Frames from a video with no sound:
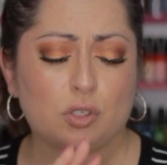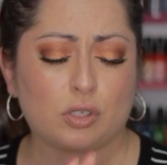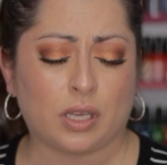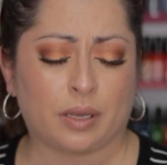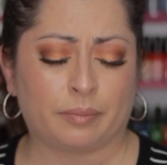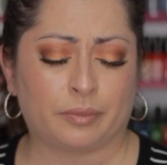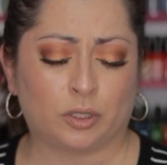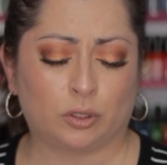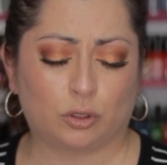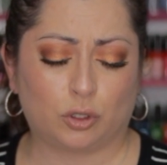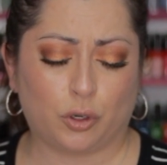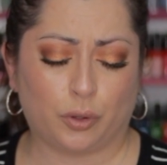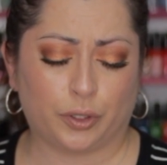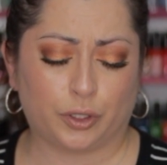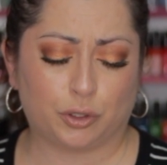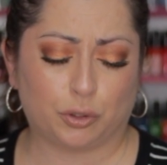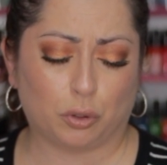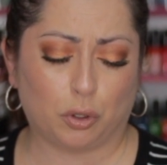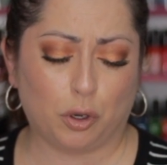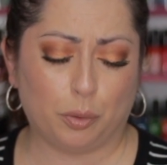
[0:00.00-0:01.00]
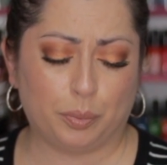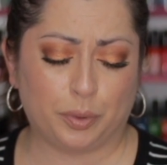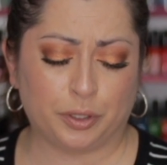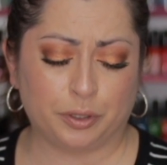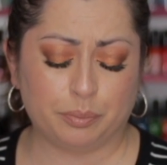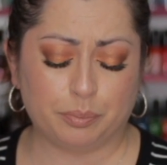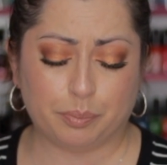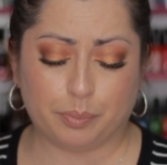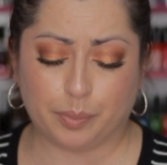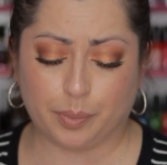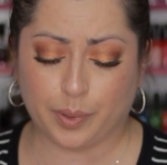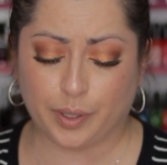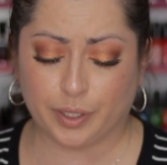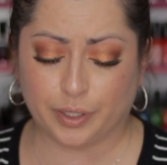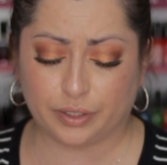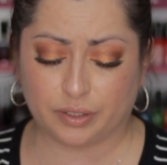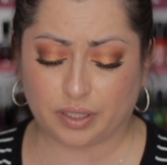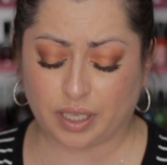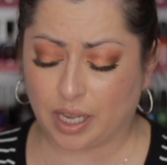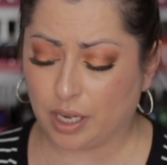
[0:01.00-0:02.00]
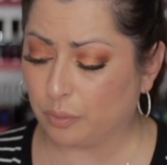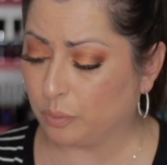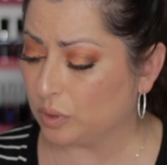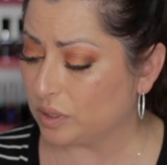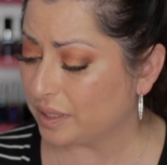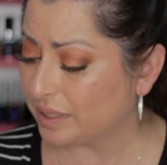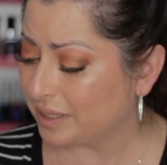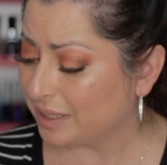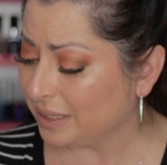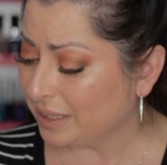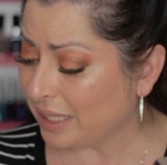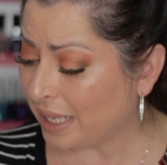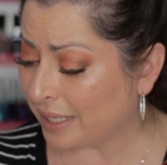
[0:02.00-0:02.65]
so I'm not going to open it, but I will see.